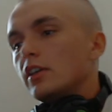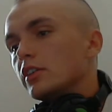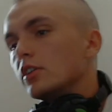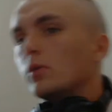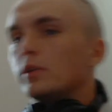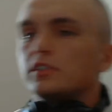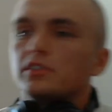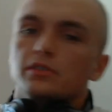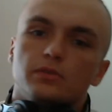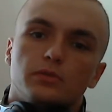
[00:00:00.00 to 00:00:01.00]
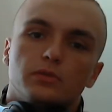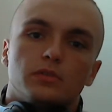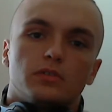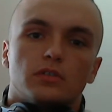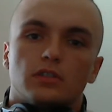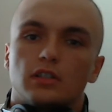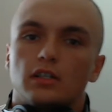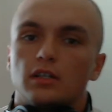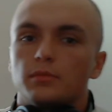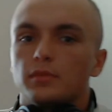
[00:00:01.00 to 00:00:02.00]
you go into
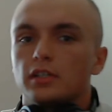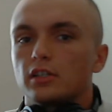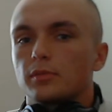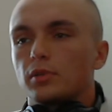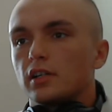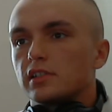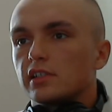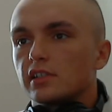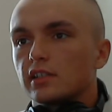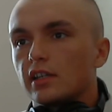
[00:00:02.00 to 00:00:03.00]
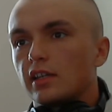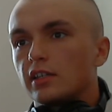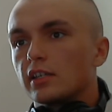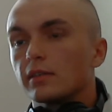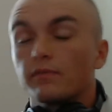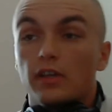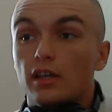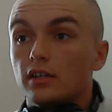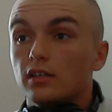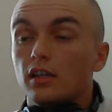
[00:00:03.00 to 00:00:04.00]
um, another processing thing you get
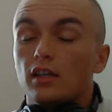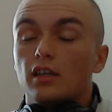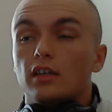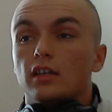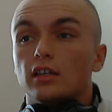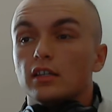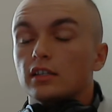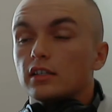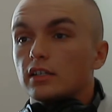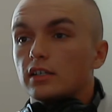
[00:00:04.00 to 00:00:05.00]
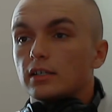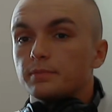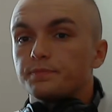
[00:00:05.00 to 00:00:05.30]
fed and uh,